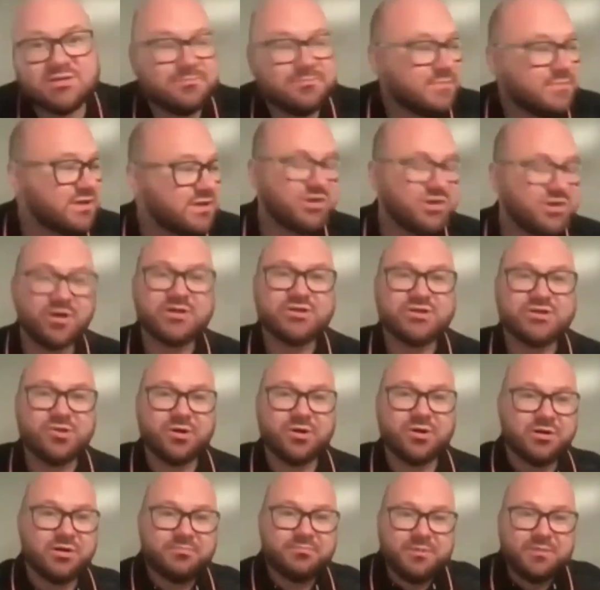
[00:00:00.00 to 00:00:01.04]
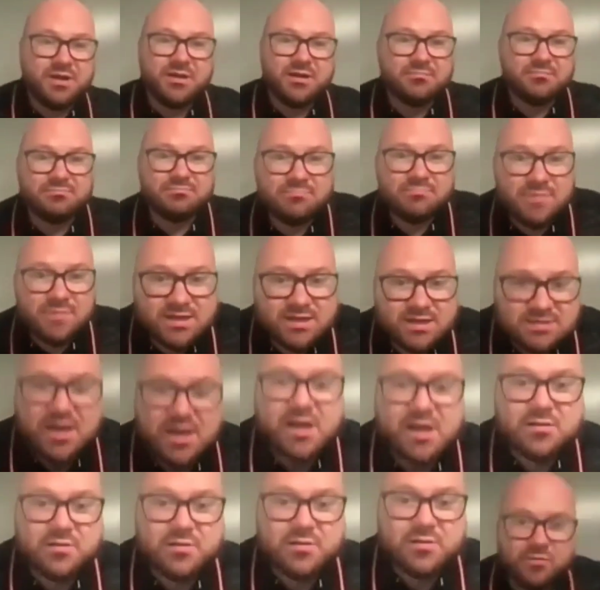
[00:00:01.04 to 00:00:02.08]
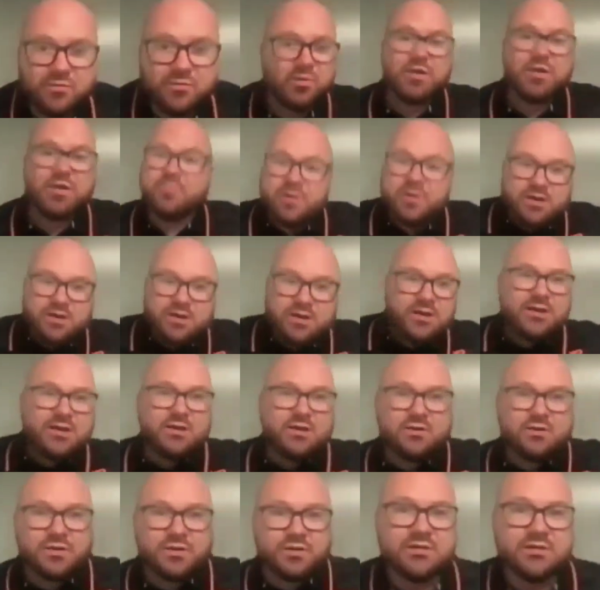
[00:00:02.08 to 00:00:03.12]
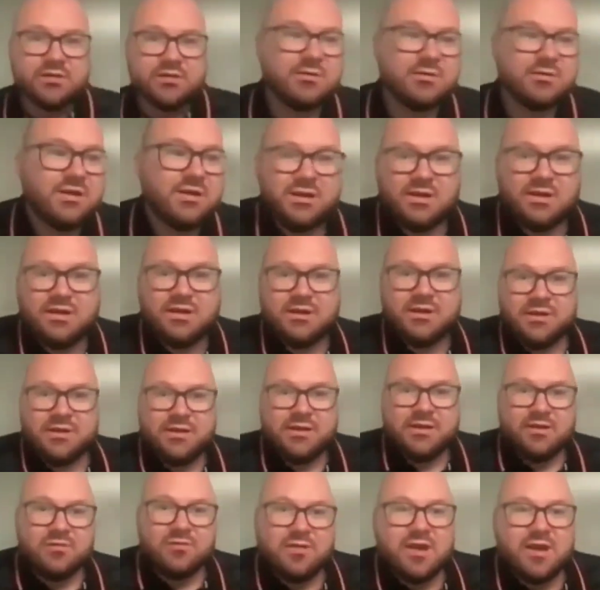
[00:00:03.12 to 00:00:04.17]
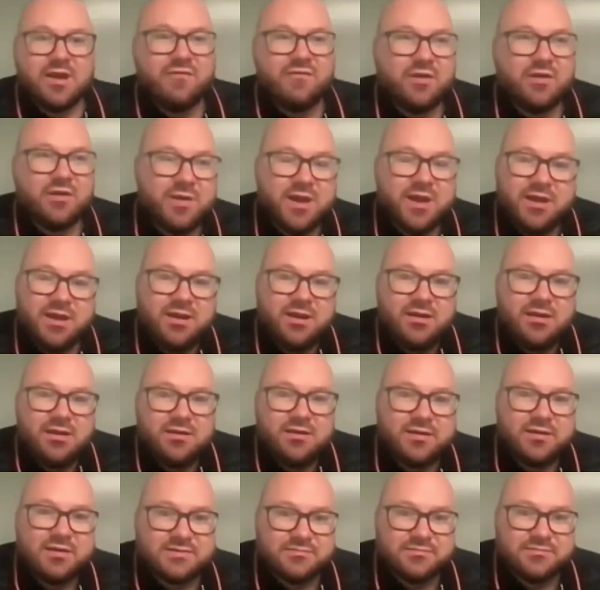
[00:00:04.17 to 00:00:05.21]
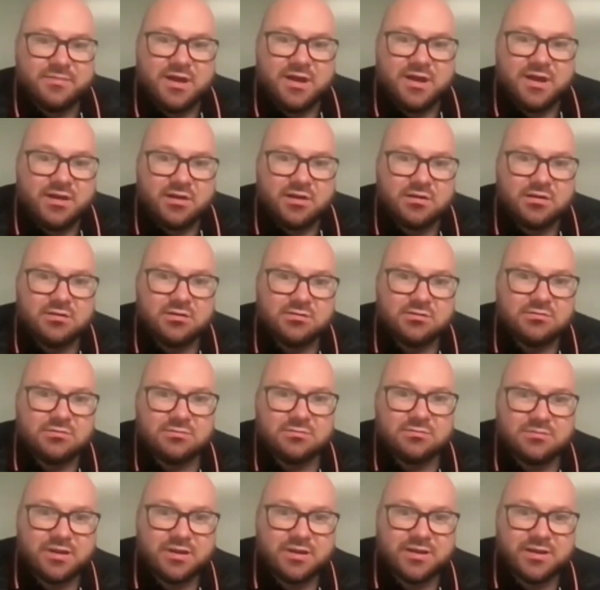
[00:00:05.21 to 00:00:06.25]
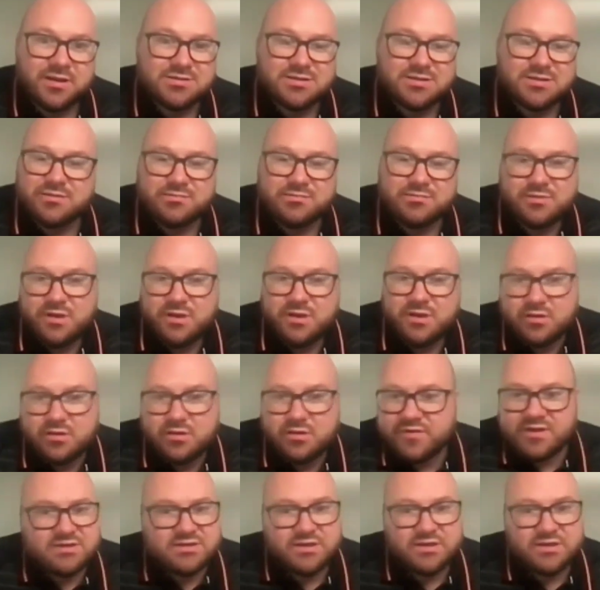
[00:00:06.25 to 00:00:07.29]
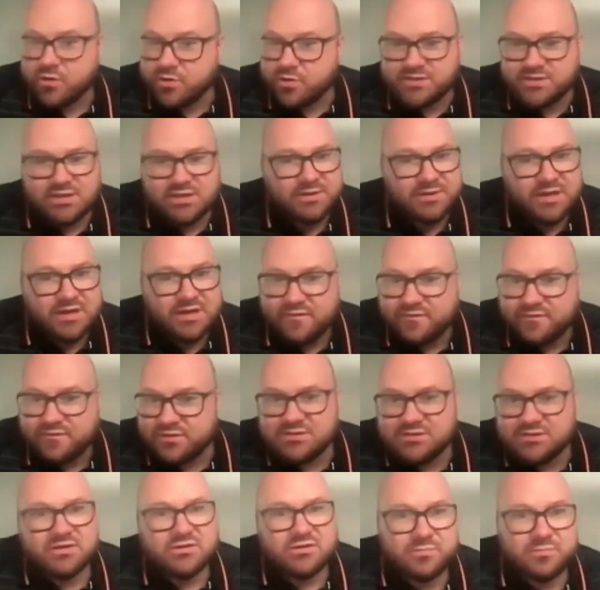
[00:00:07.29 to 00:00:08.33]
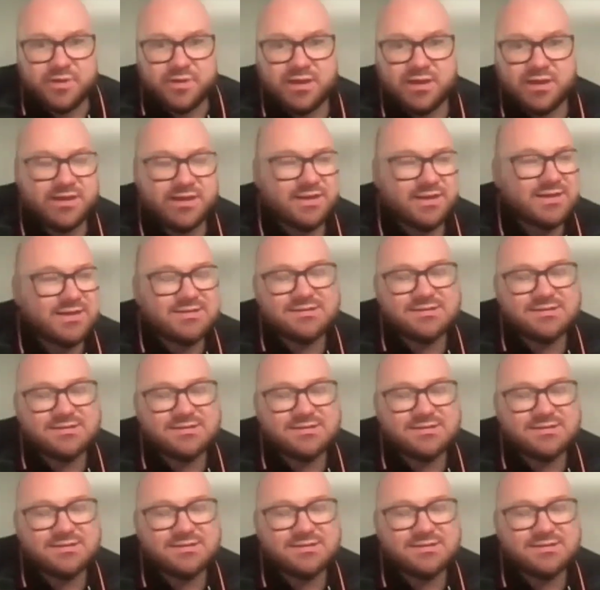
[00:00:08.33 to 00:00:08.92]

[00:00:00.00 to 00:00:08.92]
That's a great story and exactly the right way to handle it. And, every penny doesn't matter. Like, in investing, you always think about every single penny, and that